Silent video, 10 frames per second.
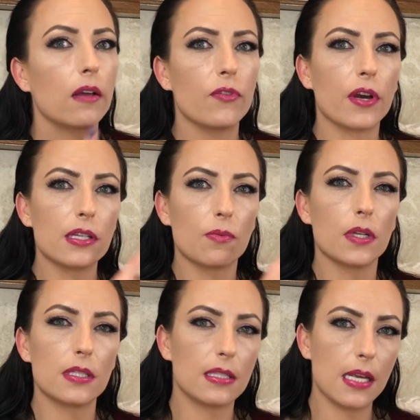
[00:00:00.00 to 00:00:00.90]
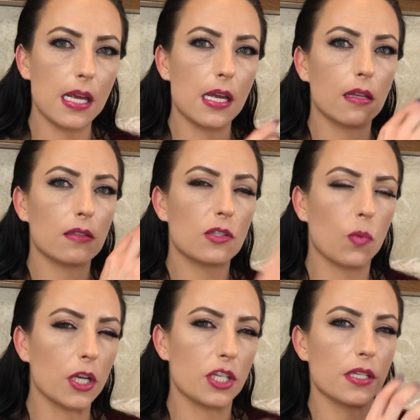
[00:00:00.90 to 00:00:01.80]
If you guys want to see
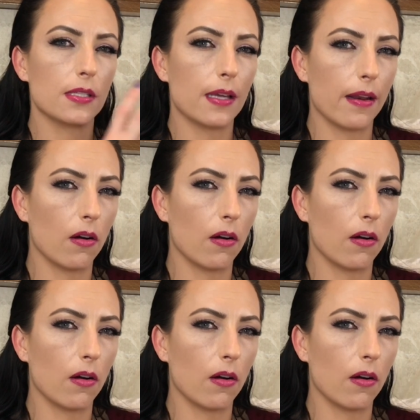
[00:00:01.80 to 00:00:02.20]
swatches and